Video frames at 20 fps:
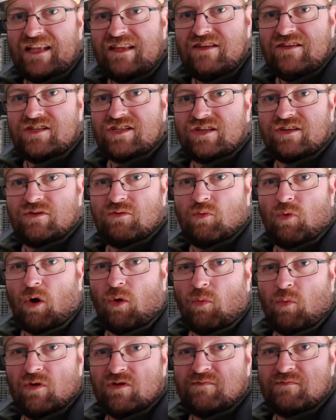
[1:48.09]
into
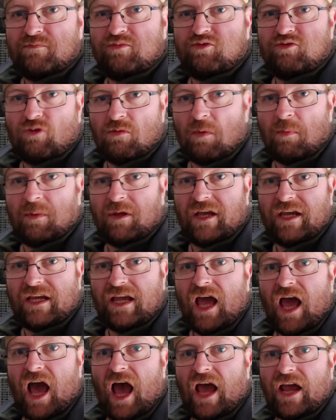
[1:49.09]
what was
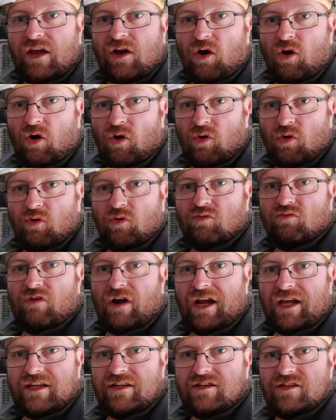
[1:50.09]
probably a hall
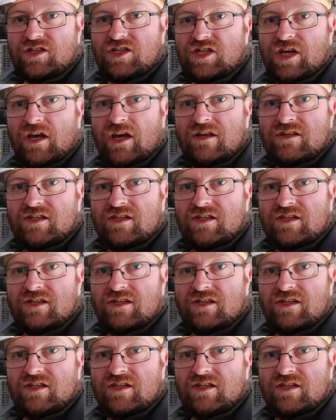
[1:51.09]
range,